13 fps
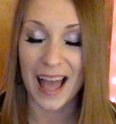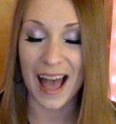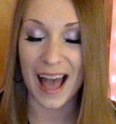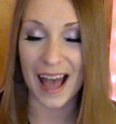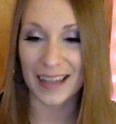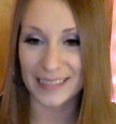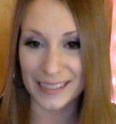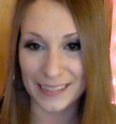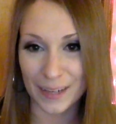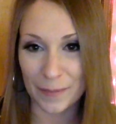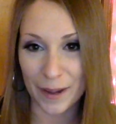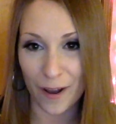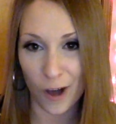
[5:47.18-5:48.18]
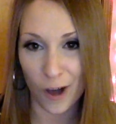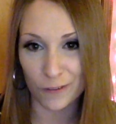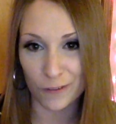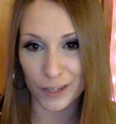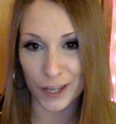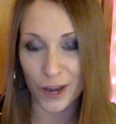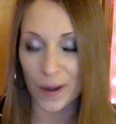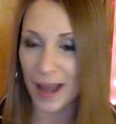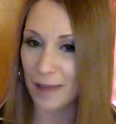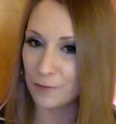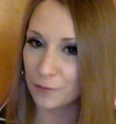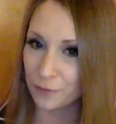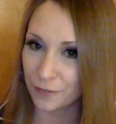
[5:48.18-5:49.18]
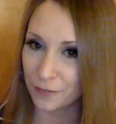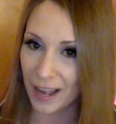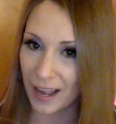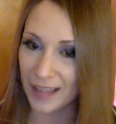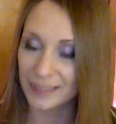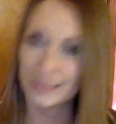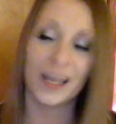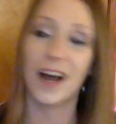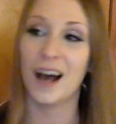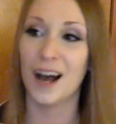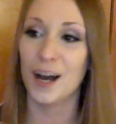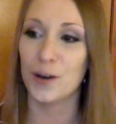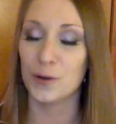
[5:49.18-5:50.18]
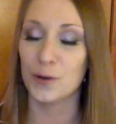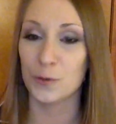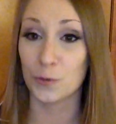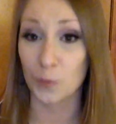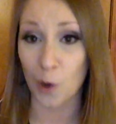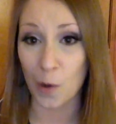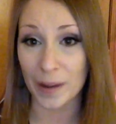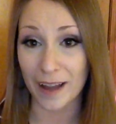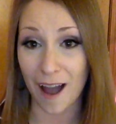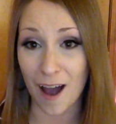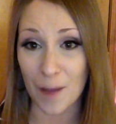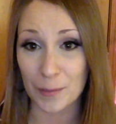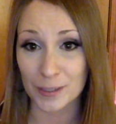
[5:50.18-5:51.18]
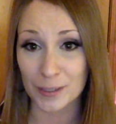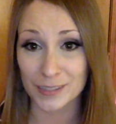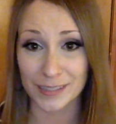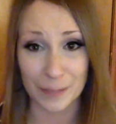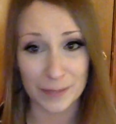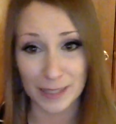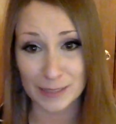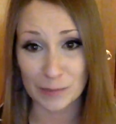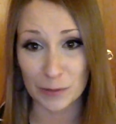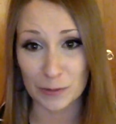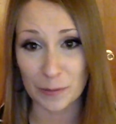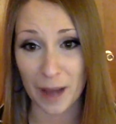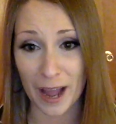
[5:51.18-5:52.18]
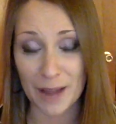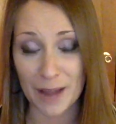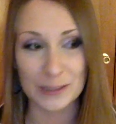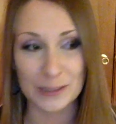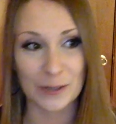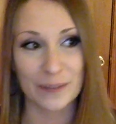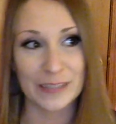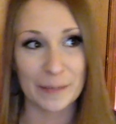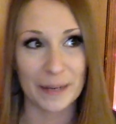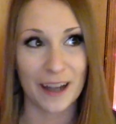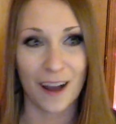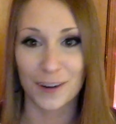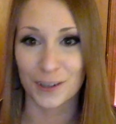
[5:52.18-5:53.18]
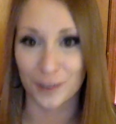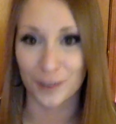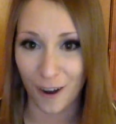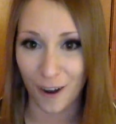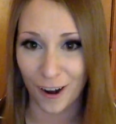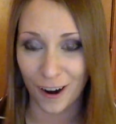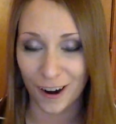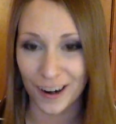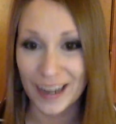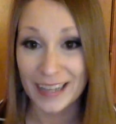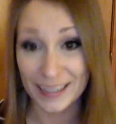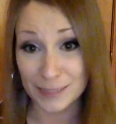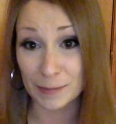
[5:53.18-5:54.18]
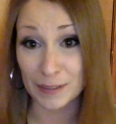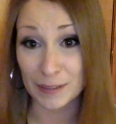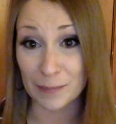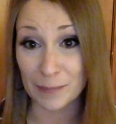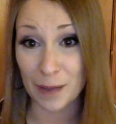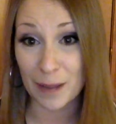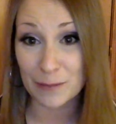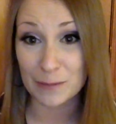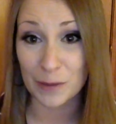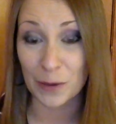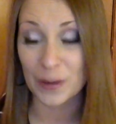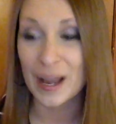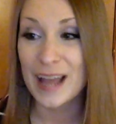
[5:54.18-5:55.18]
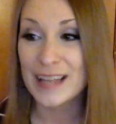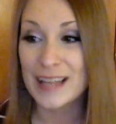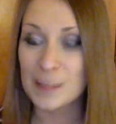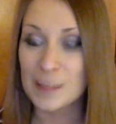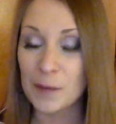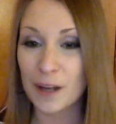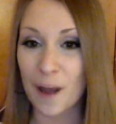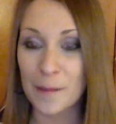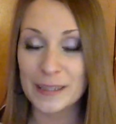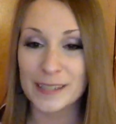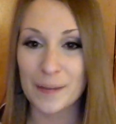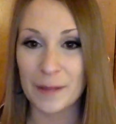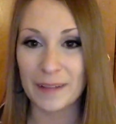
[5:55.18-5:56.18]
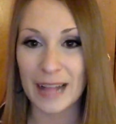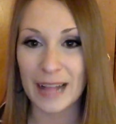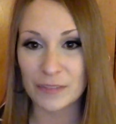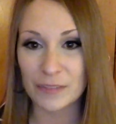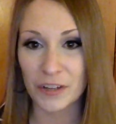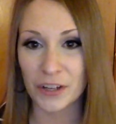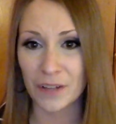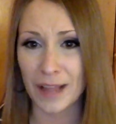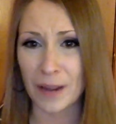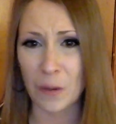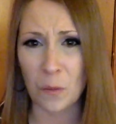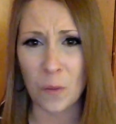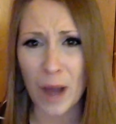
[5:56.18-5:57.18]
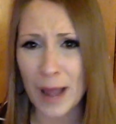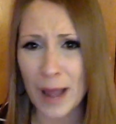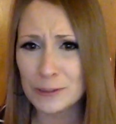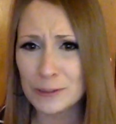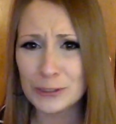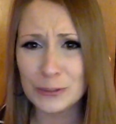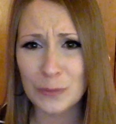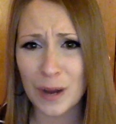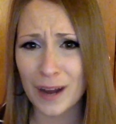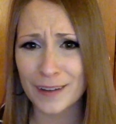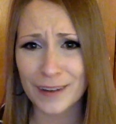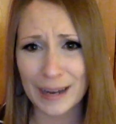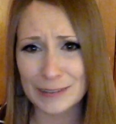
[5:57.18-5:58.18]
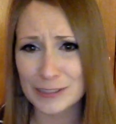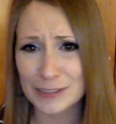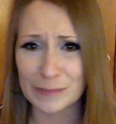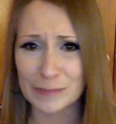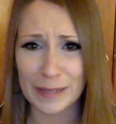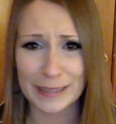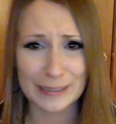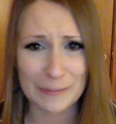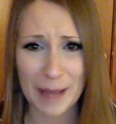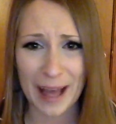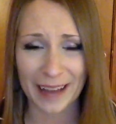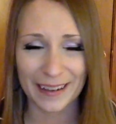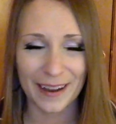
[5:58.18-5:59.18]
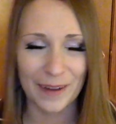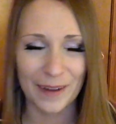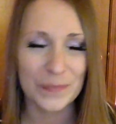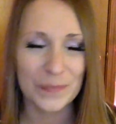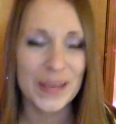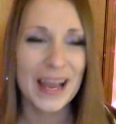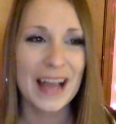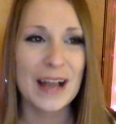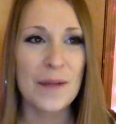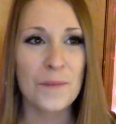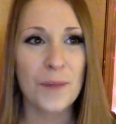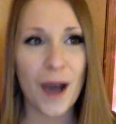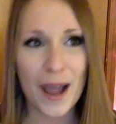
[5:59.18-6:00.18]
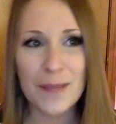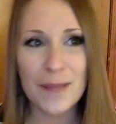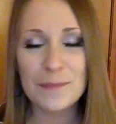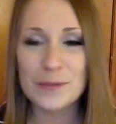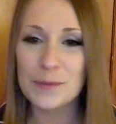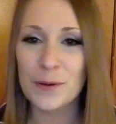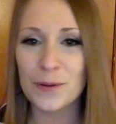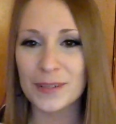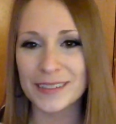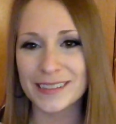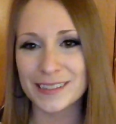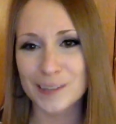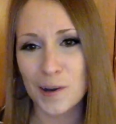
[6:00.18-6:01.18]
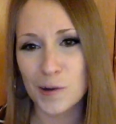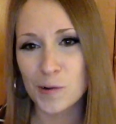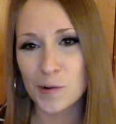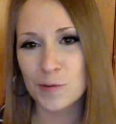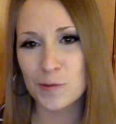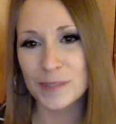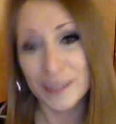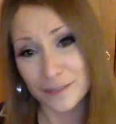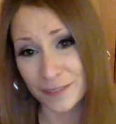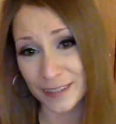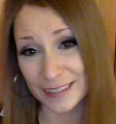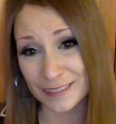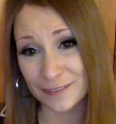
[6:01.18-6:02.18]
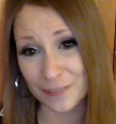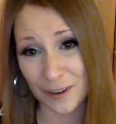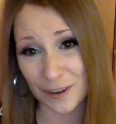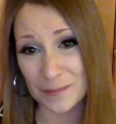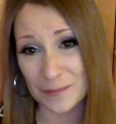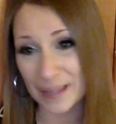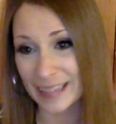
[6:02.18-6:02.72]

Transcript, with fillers: As I said in my haul video, I have a friend uh, who growing up, her stepdad smoked a pipe, and so every time I got in her car, it smelled like pipe smoke. Someone commented on my last video, like, why would you want your house to smell like tobacco? pipe smoke is so different from like